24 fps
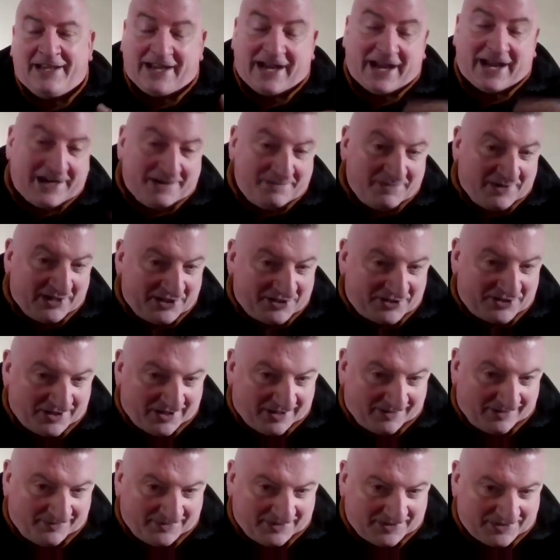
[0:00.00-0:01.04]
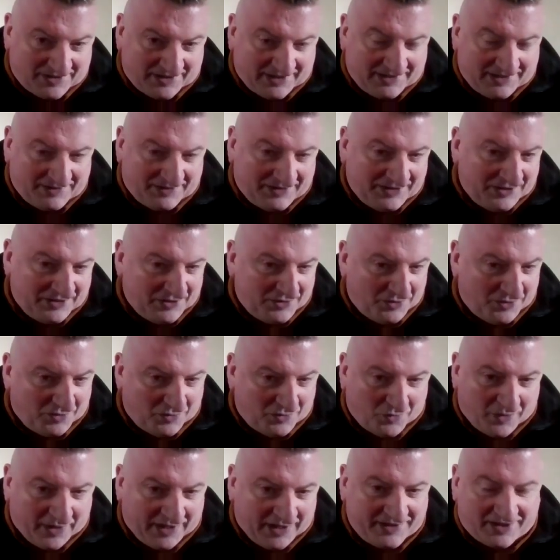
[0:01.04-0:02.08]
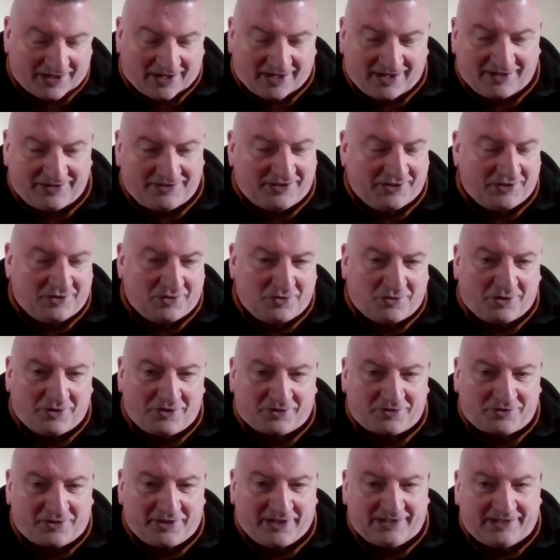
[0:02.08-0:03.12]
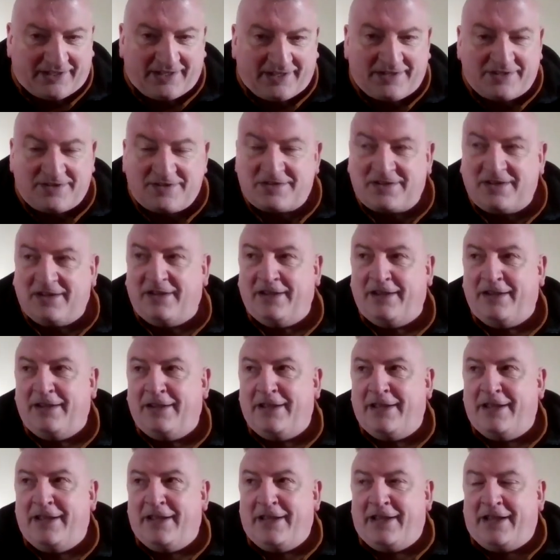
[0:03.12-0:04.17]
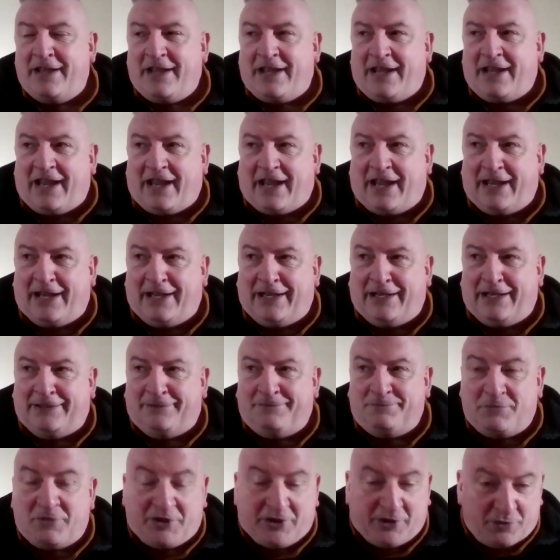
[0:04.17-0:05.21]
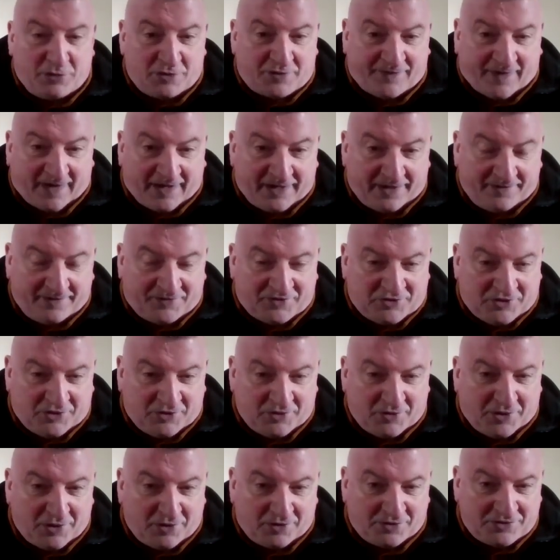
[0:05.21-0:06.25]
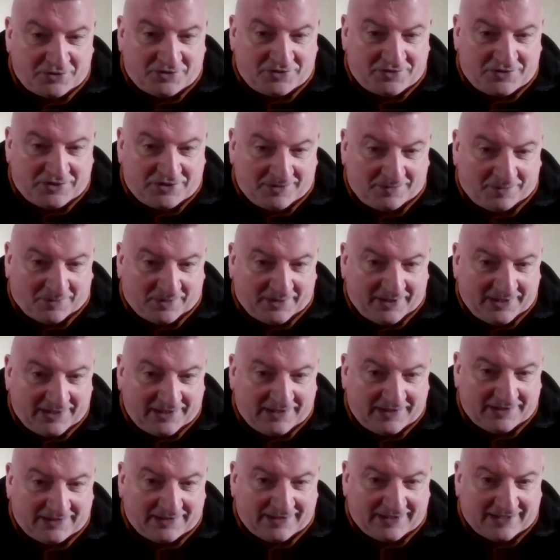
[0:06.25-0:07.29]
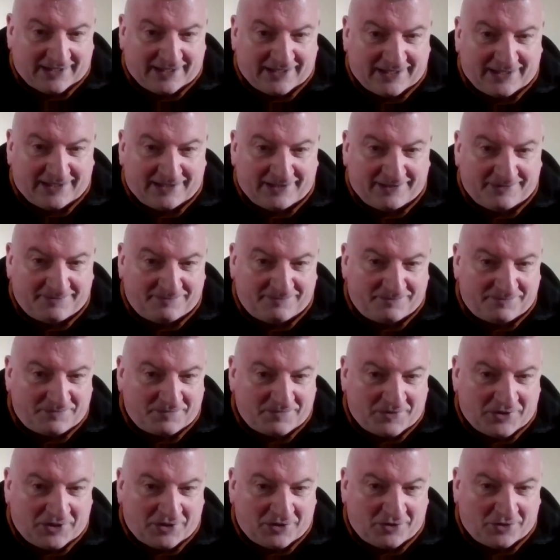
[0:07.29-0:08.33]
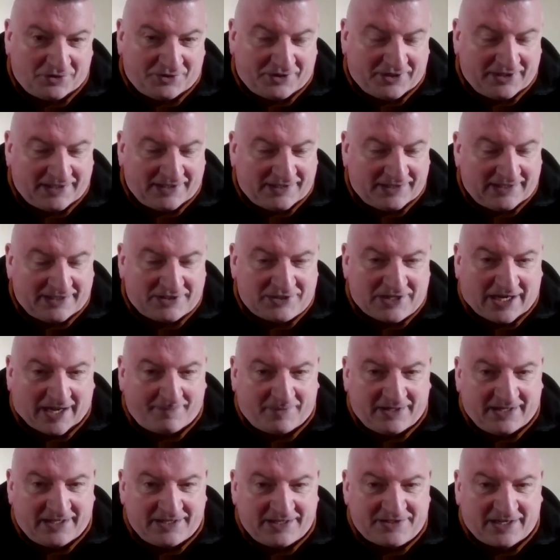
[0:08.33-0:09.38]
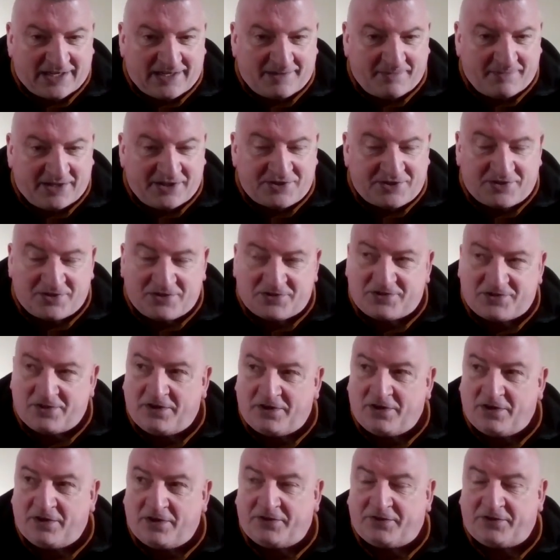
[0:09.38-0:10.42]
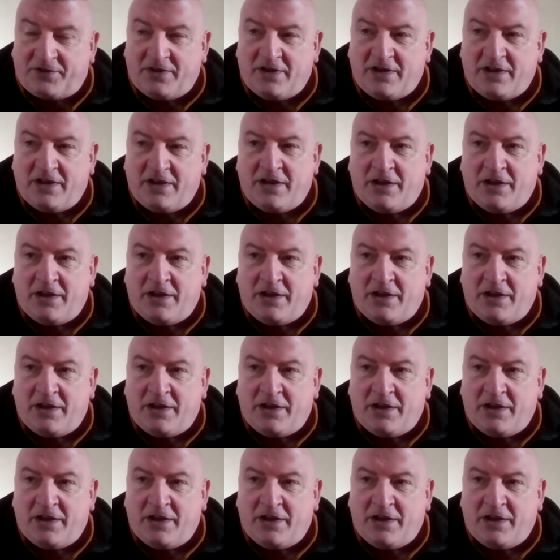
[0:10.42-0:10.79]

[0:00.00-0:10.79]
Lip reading: Animation, obviously, went on to do other great things. Huge fan of Studio Ghibli, the Japanese animation studios.